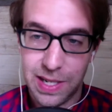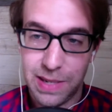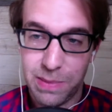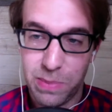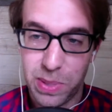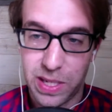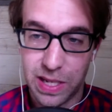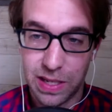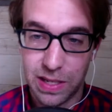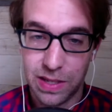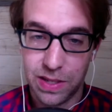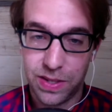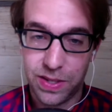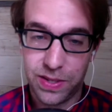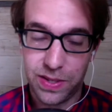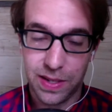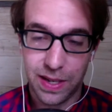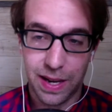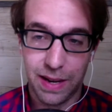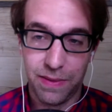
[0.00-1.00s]

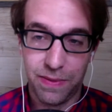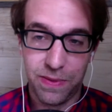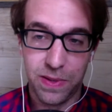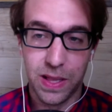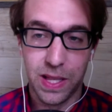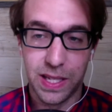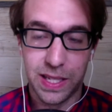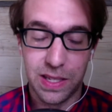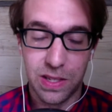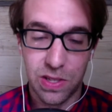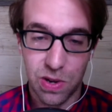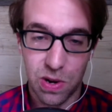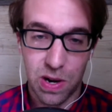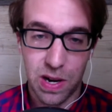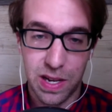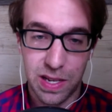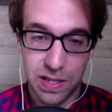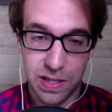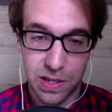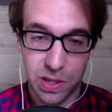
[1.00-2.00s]
because I feel like his
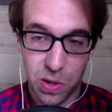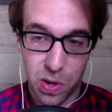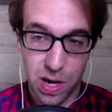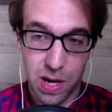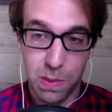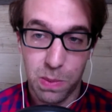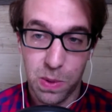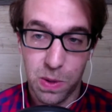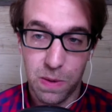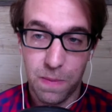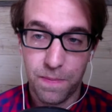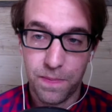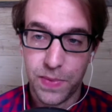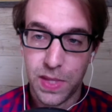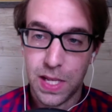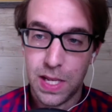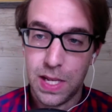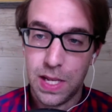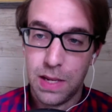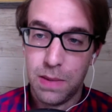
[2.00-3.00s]
art is incredible.
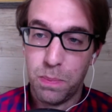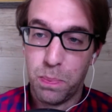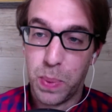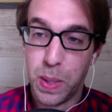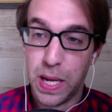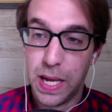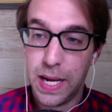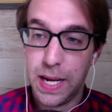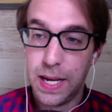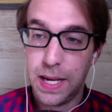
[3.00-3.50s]
But